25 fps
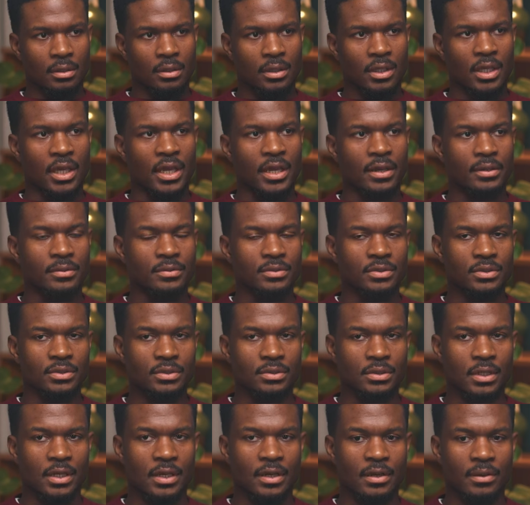Yeah.
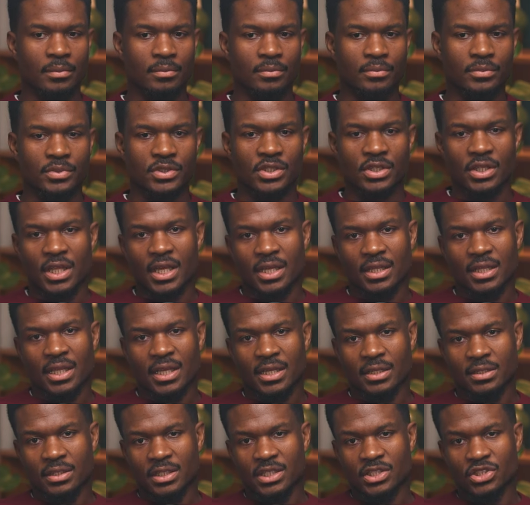So
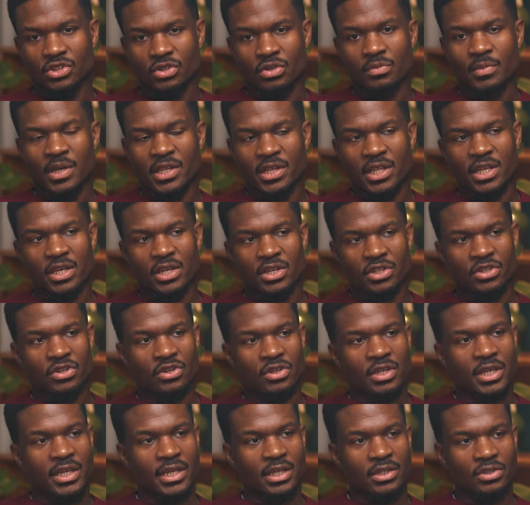that he's talking about the
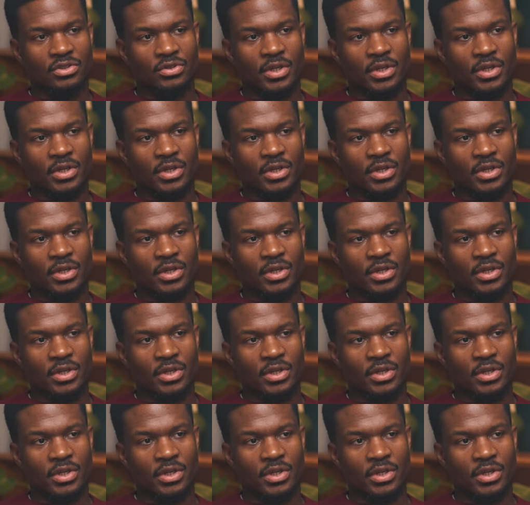hedonic